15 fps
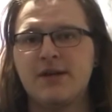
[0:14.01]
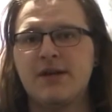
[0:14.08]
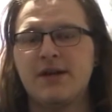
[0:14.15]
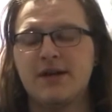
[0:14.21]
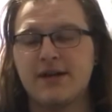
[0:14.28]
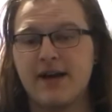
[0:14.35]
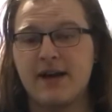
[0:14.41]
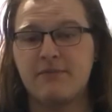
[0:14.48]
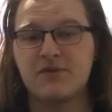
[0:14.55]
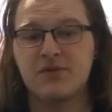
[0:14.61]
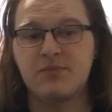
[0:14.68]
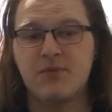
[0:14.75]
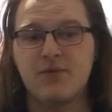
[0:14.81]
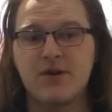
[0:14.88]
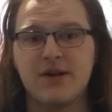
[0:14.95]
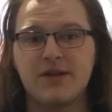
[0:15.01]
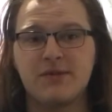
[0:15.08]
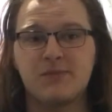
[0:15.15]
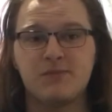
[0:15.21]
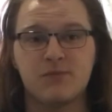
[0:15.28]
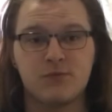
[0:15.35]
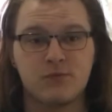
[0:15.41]
Got up this morning,
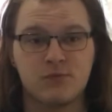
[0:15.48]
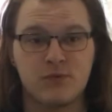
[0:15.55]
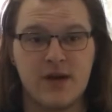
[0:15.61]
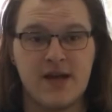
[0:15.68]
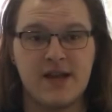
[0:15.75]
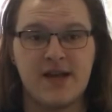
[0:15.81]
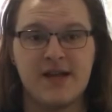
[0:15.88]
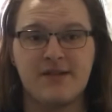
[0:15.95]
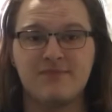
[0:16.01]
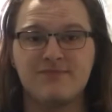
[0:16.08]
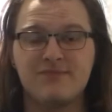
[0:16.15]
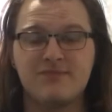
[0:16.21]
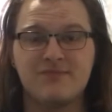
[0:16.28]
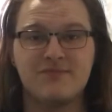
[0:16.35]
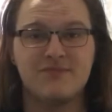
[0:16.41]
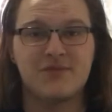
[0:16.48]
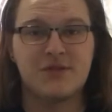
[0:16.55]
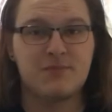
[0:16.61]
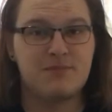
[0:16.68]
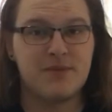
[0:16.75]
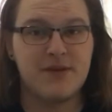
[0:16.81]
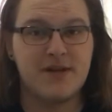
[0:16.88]
read it,
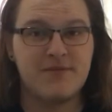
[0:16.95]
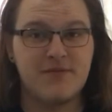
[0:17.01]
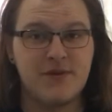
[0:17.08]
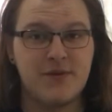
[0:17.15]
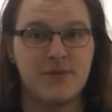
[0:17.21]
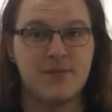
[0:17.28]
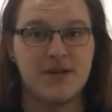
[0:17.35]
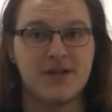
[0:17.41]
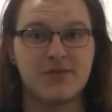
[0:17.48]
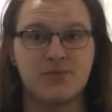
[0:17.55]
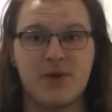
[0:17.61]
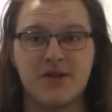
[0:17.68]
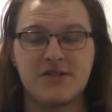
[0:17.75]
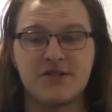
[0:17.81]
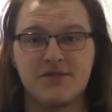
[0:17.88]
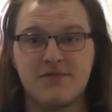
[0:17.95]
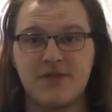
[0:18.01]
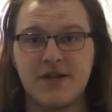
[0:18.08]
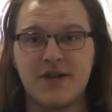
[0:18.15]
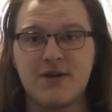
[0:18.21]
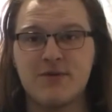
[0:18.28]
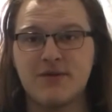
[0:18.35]
spent a few minutes watching some
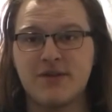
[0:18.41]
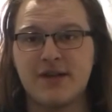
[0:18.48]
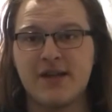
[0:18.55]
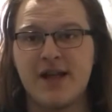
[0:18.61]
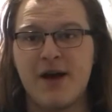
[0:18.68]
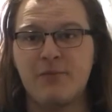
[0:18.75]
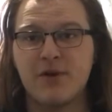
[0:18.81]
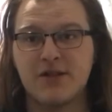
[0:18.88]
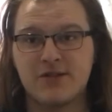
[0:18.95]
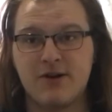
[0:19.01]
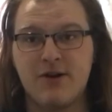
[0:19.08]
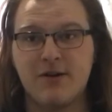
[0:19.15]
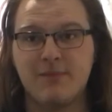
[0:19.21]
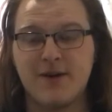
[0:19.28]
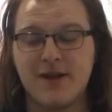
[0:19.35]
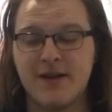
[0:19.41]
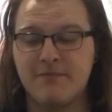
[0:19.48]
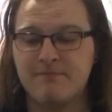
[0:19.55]
videos, and I want to talk about it.